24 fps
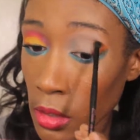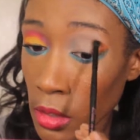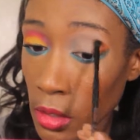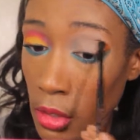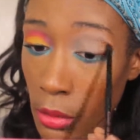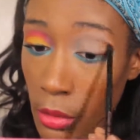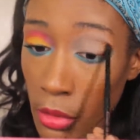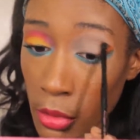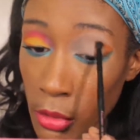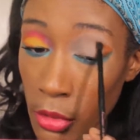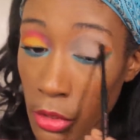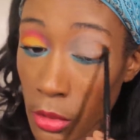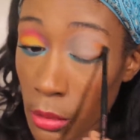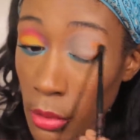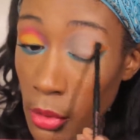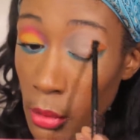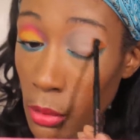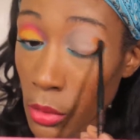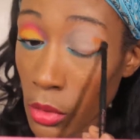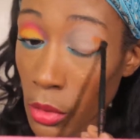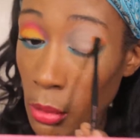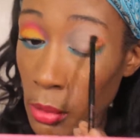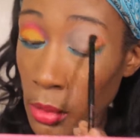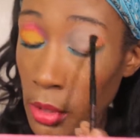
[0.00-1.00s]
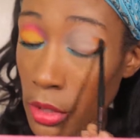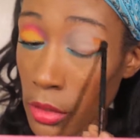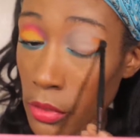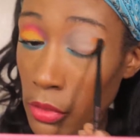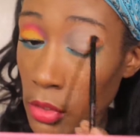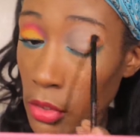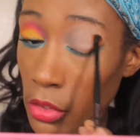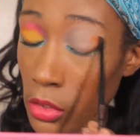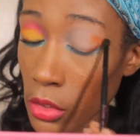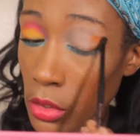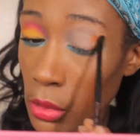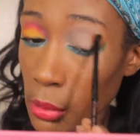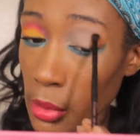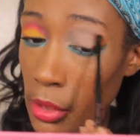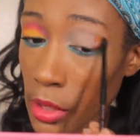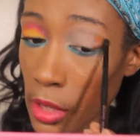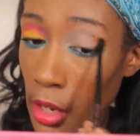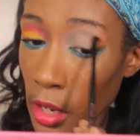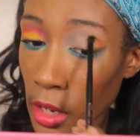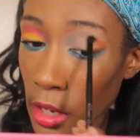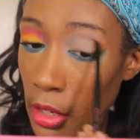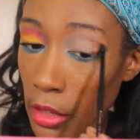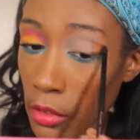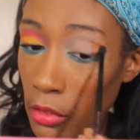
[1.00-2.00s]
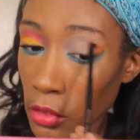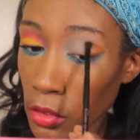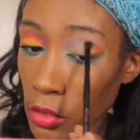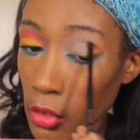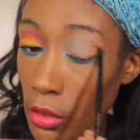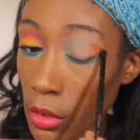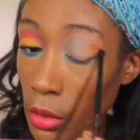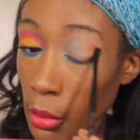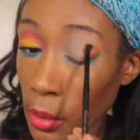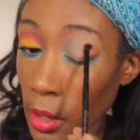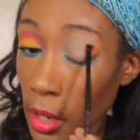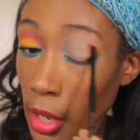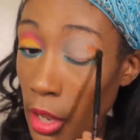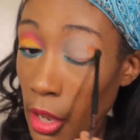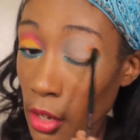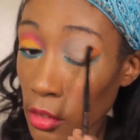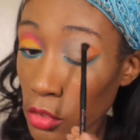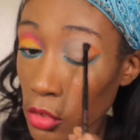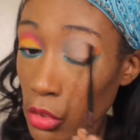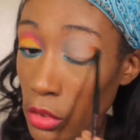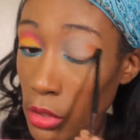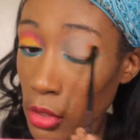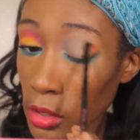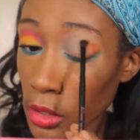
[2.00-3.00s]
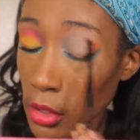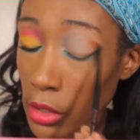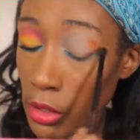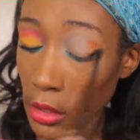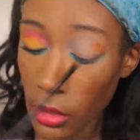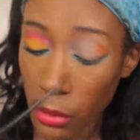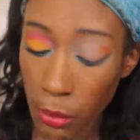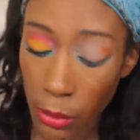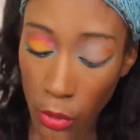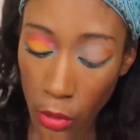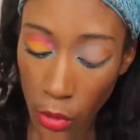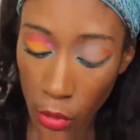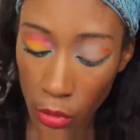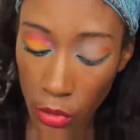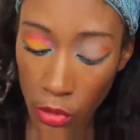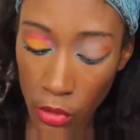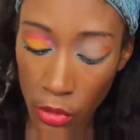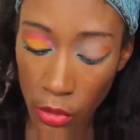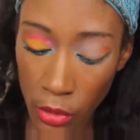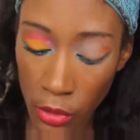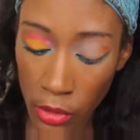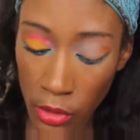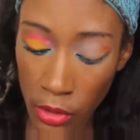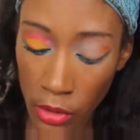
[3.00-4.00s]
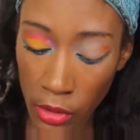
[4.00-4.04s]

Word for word: And it would just be more beneficial to me to have, you know, what I actually need as opposed to